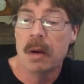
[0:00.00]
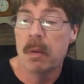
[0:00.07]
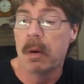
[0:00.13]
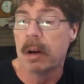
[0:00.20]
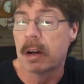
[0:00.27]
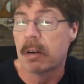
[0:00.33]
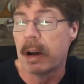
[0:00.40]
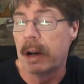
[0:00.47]

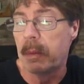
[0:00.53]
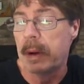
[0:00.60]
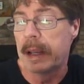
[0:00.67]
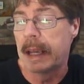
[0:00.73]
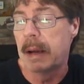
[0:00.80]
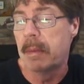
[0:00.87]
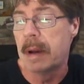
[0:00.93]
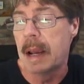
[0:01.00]
What a great
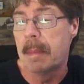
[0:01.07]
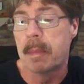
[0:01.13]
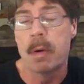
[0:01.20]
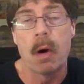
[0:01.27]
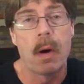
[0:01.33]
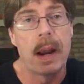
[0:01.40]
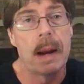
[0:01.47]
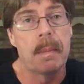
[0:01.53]
weekend. We had
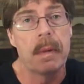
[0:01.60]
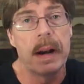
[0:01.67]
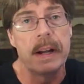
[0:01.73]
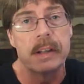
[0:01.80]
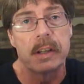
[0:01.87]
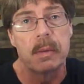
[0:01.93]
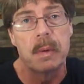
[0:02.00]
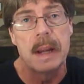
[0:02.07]
Pro-Am racing.